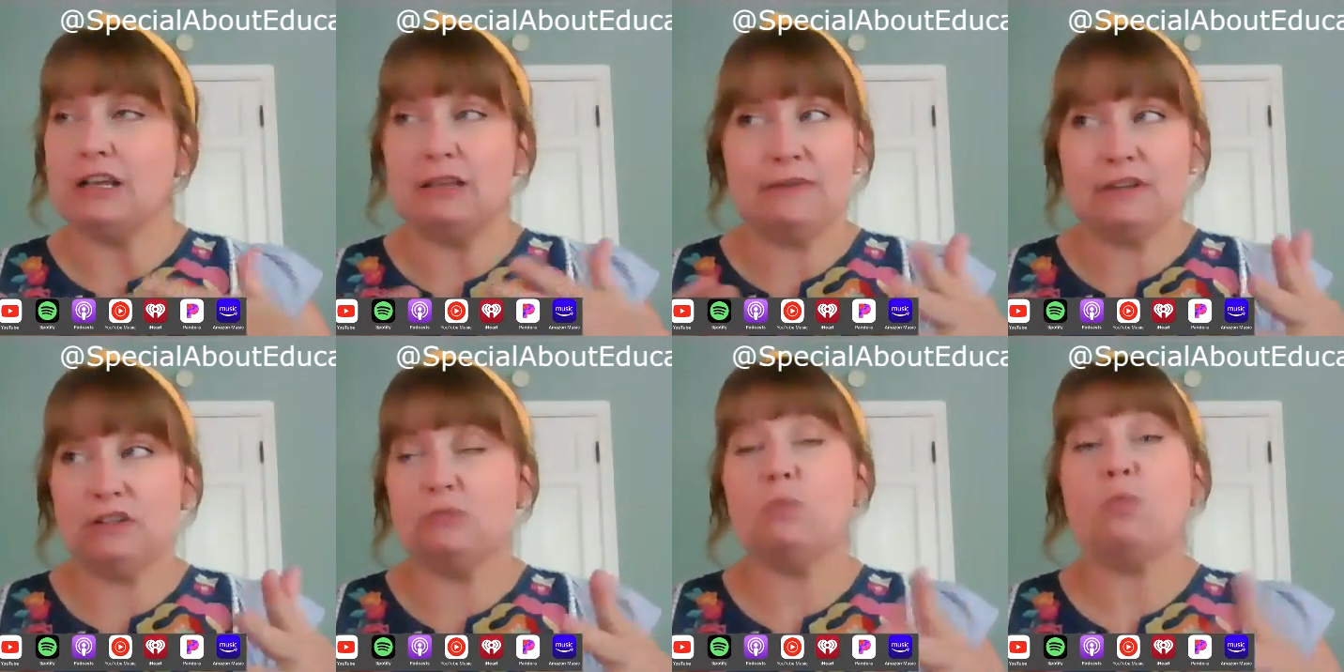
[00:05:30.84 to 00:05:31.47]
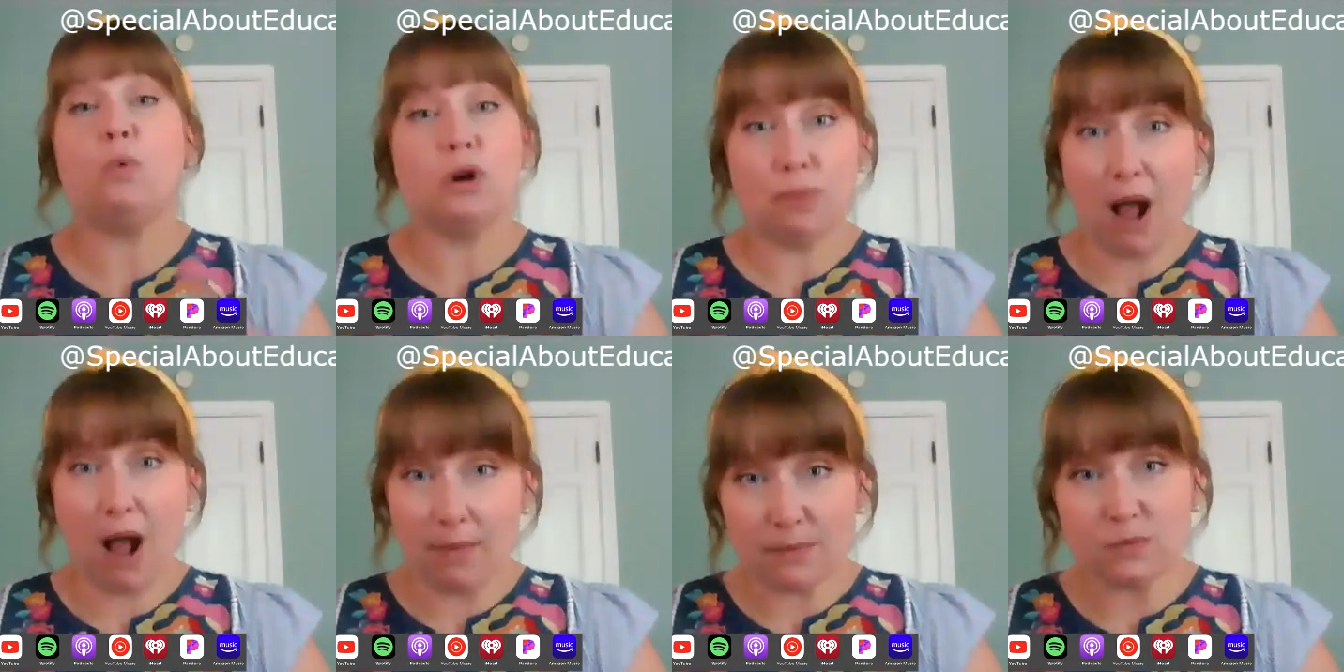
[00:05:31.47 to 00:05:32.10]
Even word
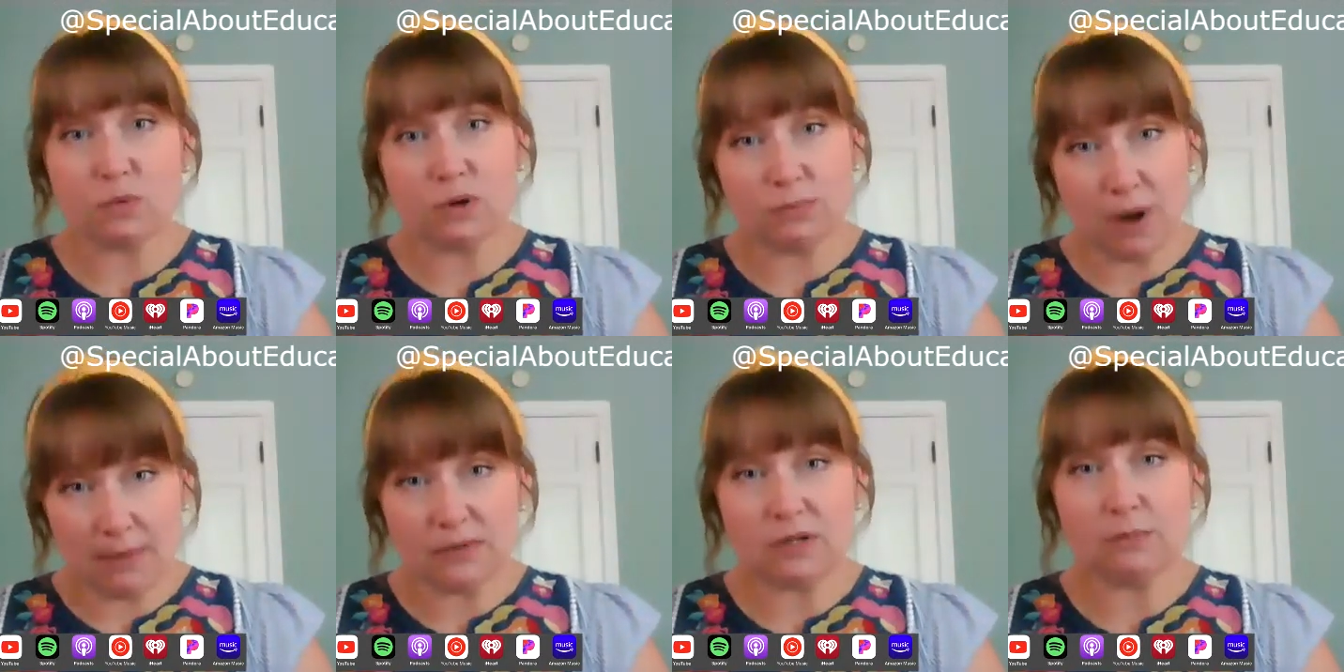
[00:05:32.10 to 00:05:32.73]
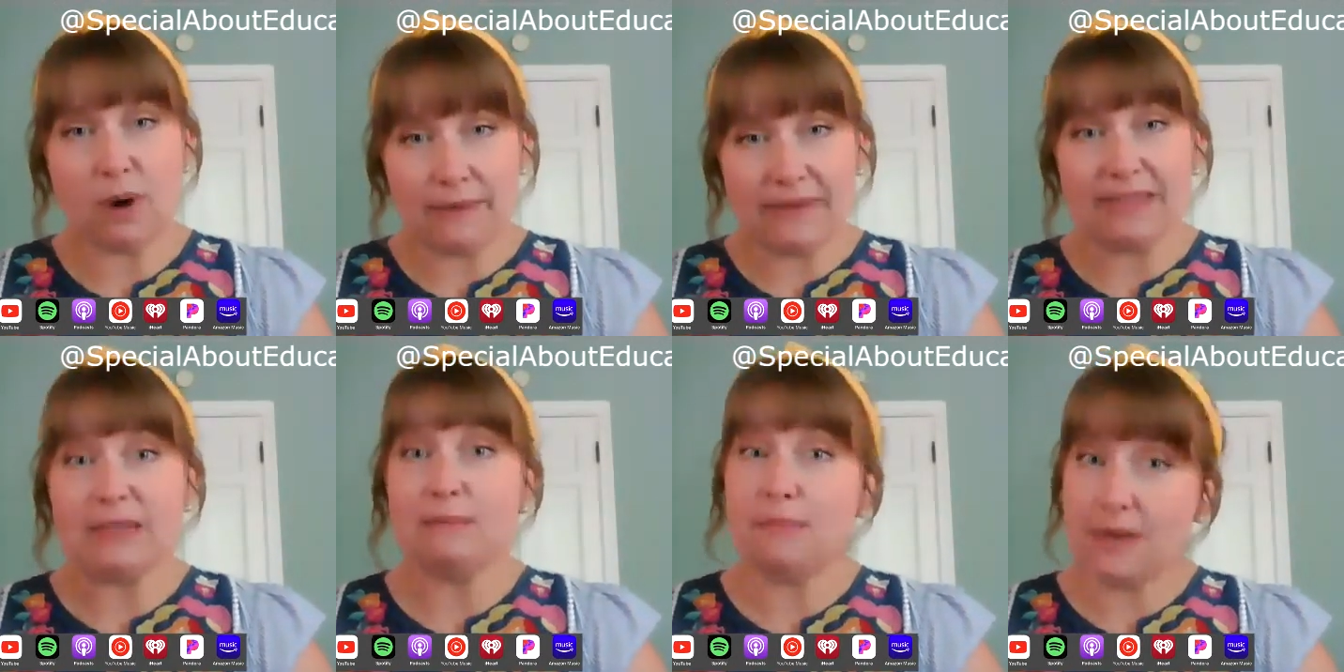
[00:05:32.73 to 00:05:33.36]
problems. Word problems are probably
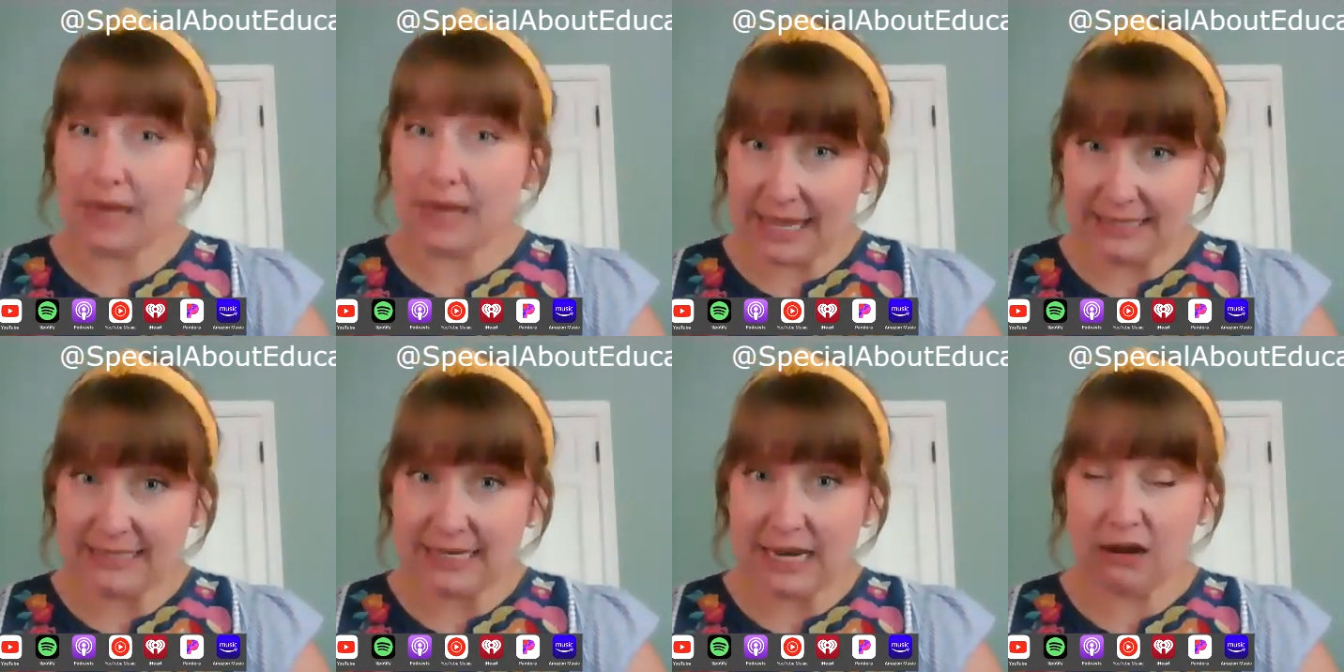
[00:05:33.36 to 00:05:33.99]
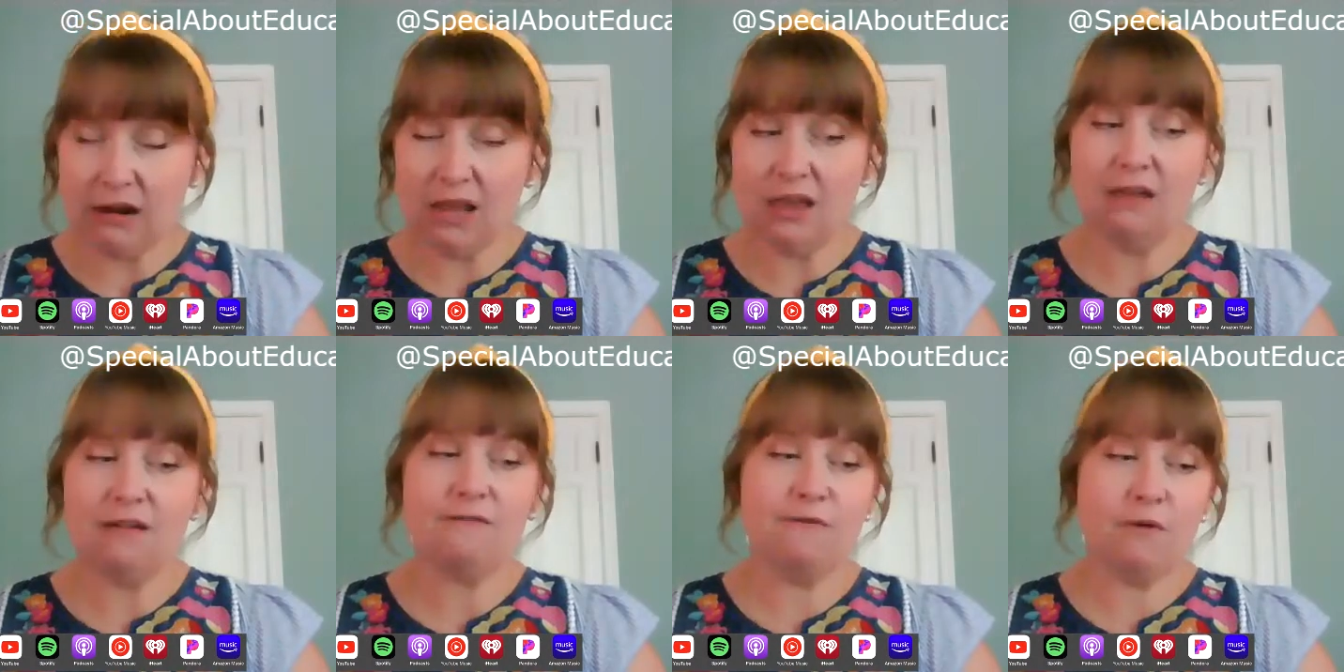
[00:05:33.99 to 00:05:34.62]
the biggest
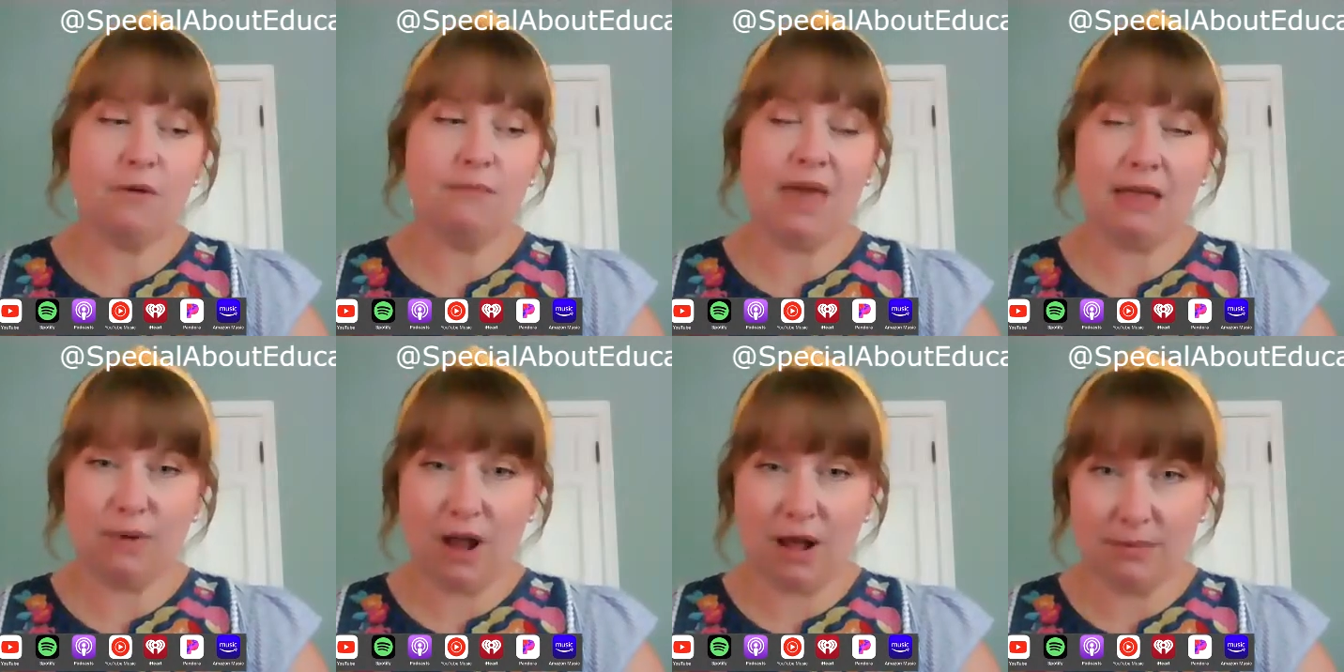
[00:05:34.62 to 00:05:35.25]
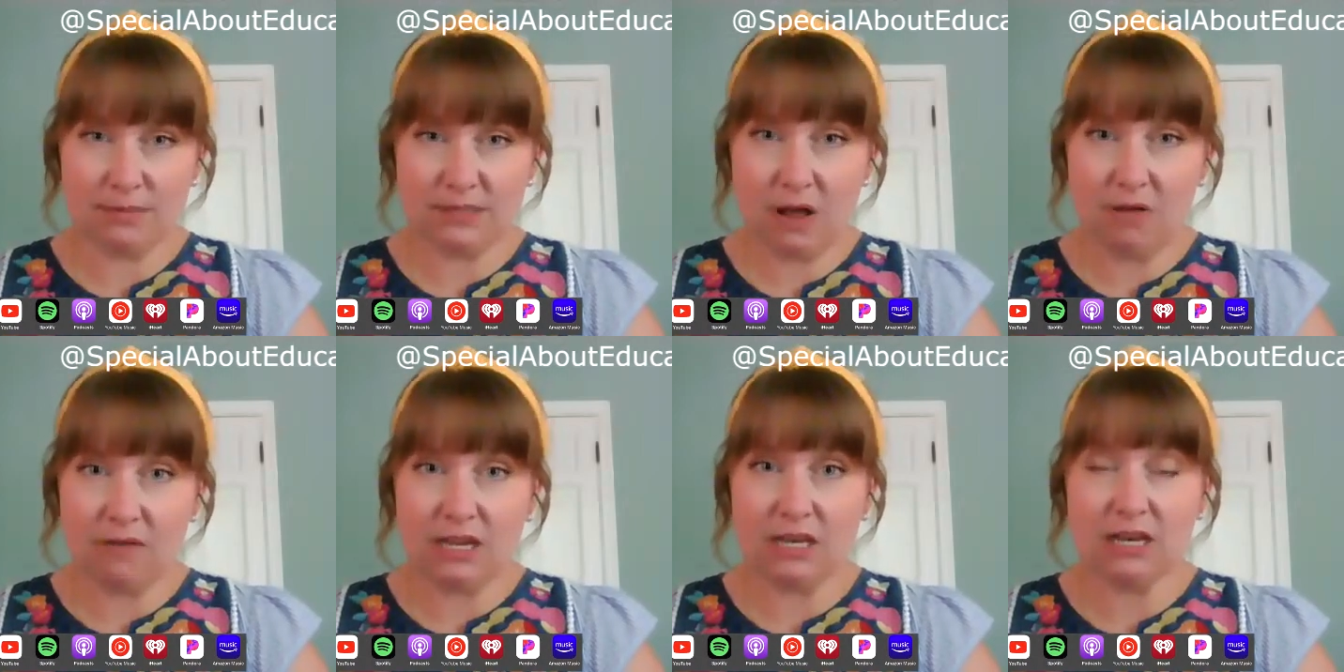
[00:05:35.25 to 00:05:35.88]
area for math problem
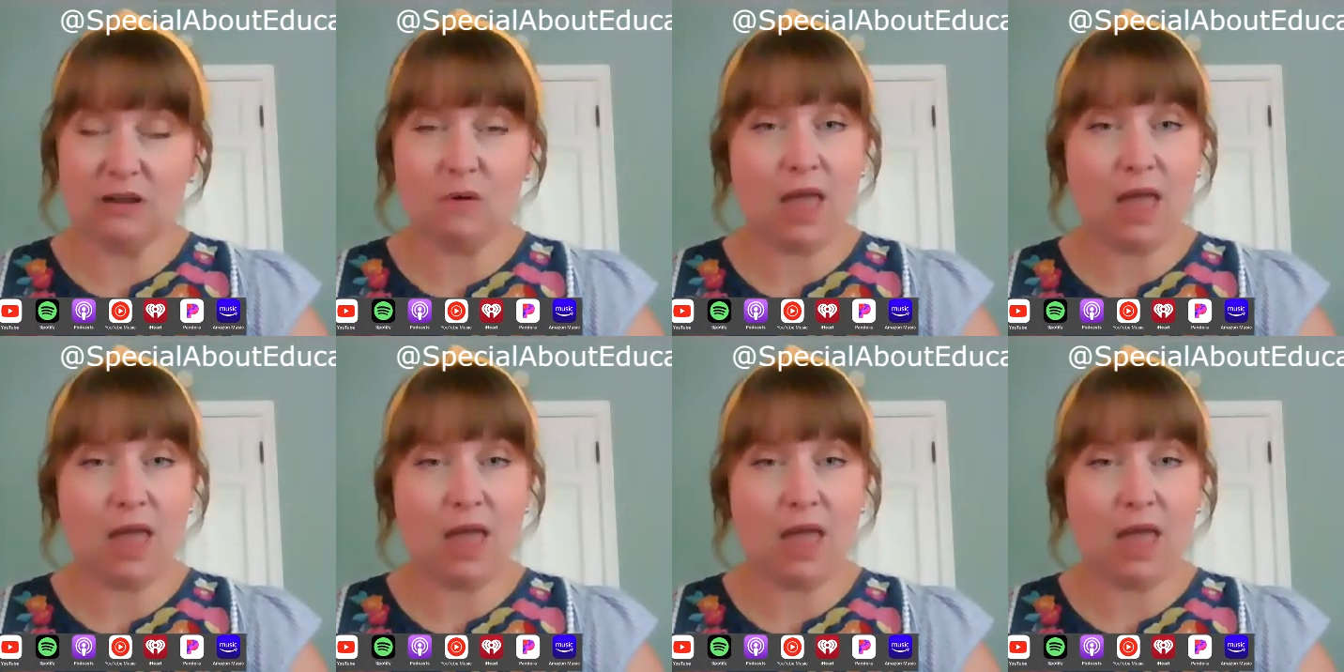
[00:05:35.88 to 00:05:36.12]
solving.